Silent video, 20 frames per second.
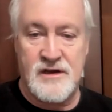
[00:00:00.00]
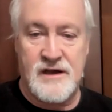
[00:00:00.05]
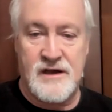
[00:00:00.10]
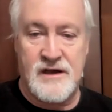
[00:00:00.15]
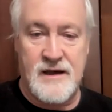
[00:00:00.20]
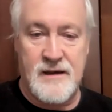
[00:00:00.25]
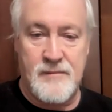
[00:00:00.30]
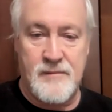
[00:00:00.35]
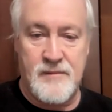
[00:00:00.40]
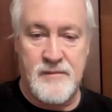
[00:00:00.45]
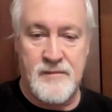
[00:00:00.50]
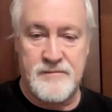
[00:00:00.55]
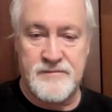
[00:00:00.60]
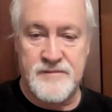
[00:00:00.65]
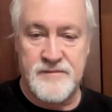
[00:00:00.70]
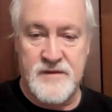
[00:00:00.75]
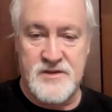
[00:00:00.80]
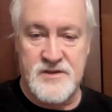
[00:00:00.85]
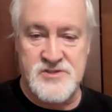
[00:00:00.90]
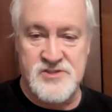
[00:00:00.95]
um,
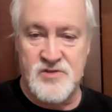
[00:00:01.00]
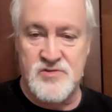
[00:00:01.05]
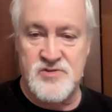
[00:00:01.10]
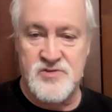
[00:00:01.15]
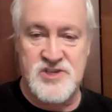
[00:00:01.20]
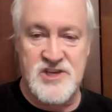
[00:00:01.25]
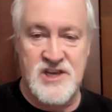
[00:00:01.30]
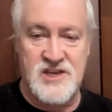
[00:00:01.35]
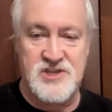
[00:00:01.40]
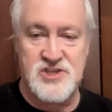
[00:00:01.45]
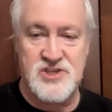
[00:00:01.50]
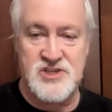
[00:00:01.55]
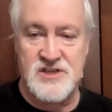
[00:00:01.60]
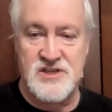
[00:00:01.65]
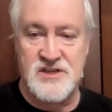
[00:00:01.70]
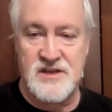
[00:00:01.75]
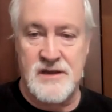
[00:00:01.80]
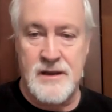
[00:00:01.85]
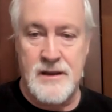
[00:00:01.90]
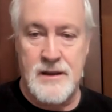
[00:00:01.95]

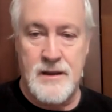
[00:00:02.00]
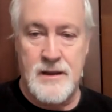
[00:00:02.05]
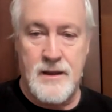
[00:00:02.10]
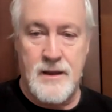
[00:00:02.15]
association,